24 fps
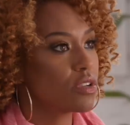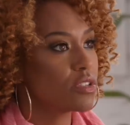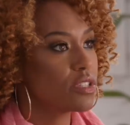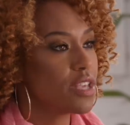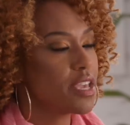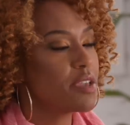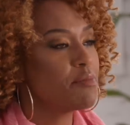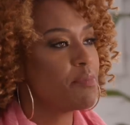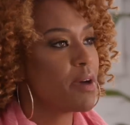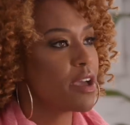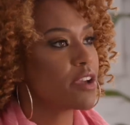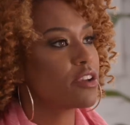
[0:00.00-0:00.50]
take
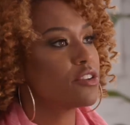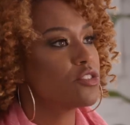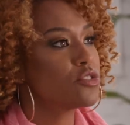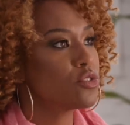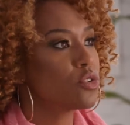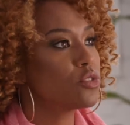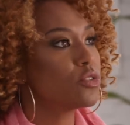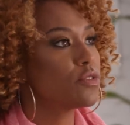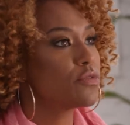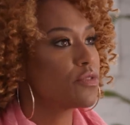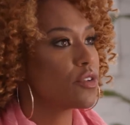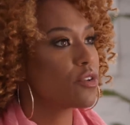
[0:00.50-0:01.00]
back control
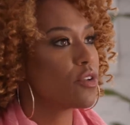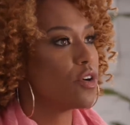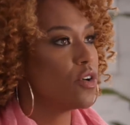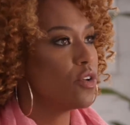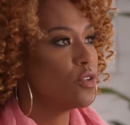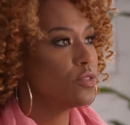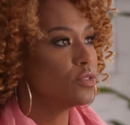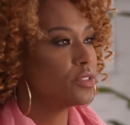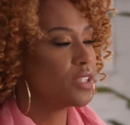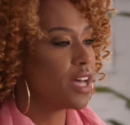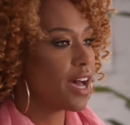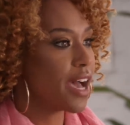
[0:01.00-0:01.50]
of their
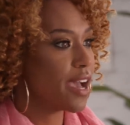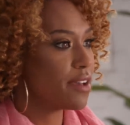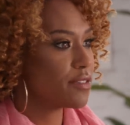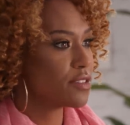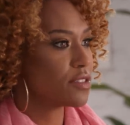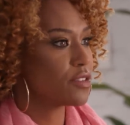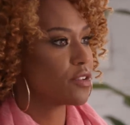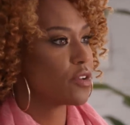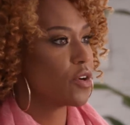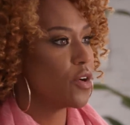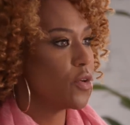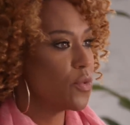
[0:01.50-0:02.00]
own lives and
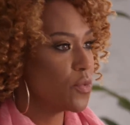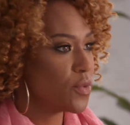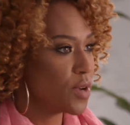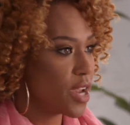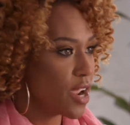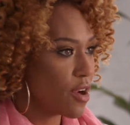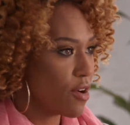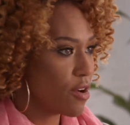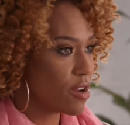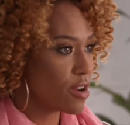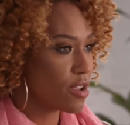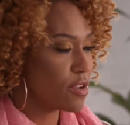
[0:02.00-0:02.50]
their own
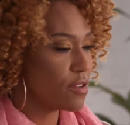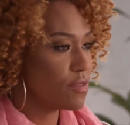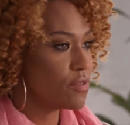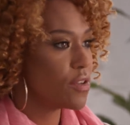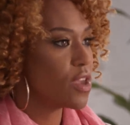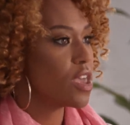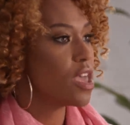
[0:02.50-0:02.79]
narrative,